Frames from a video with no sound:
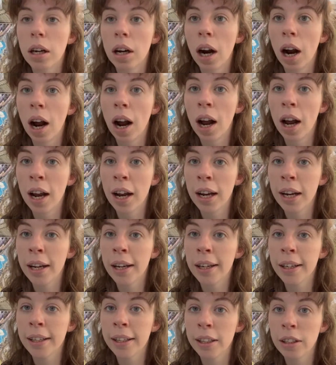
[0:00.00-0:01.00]

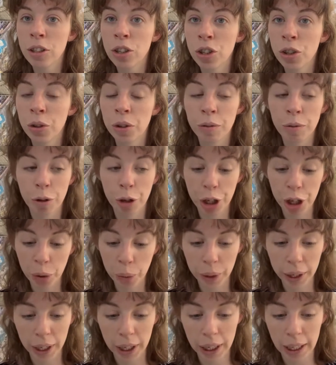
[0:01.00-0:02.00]
I need to do a very
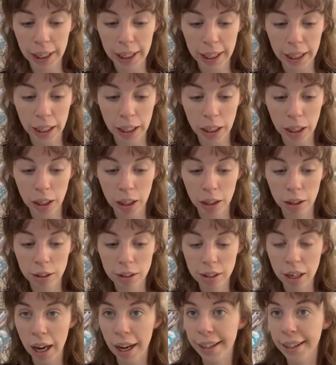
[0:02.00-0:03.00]
quick clean,
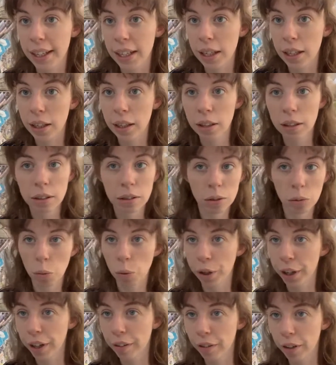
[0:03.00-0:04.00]
tidy,
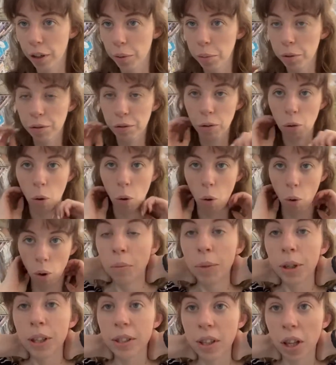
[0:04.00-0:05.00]
whatever before,
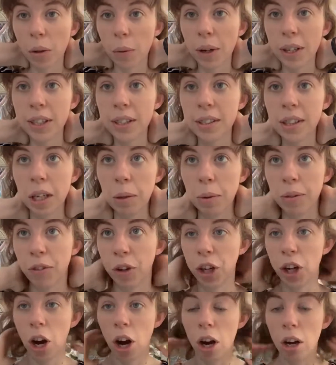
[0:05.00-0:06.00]
because otherwise it's gonna be
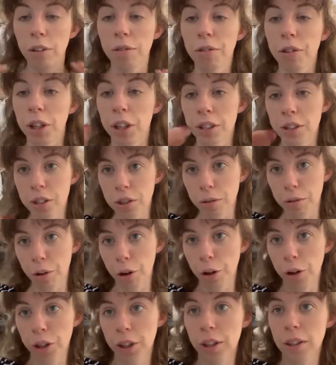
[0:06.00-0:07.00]
very hard for us to
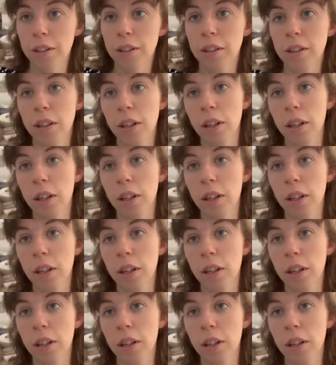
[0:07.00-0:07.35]
focus.